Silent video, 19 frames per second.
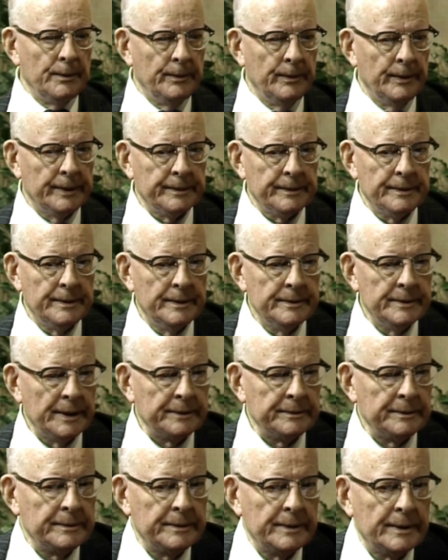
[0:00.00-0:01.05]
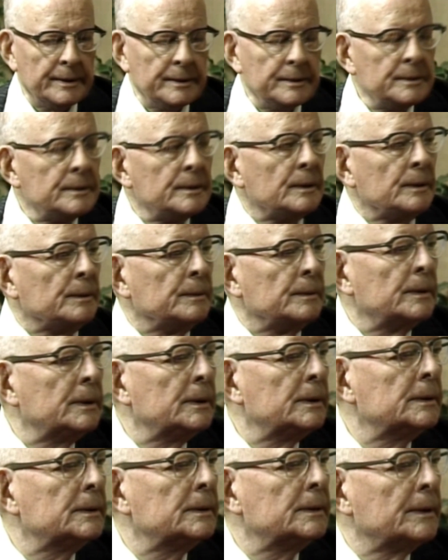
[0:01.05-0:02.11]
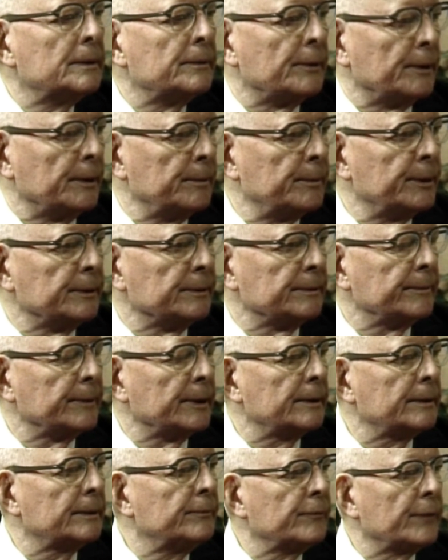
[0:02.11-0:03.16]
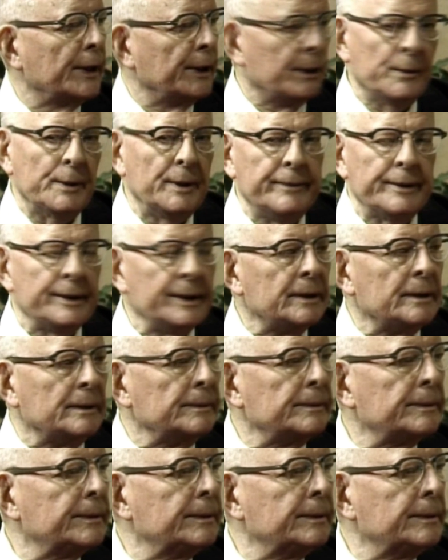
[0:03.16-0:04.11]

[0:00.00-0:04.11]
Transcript: what's necessary to know for improvement. They know everything else.